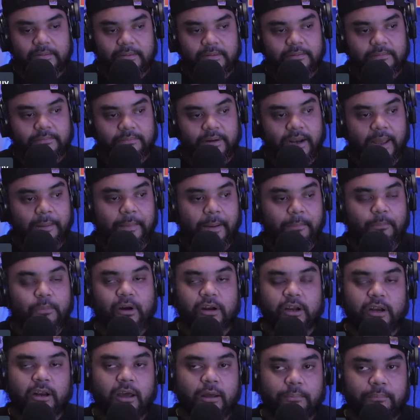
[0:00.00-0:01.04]
but I'm
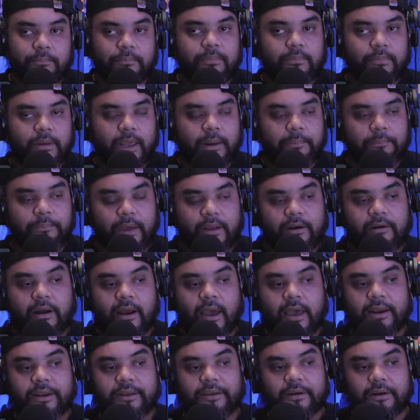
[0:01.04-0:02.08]
working on getting better
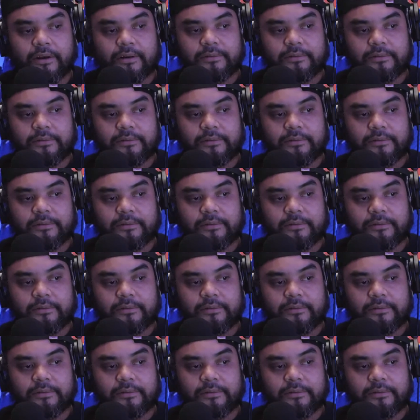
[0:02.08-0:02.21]
at it.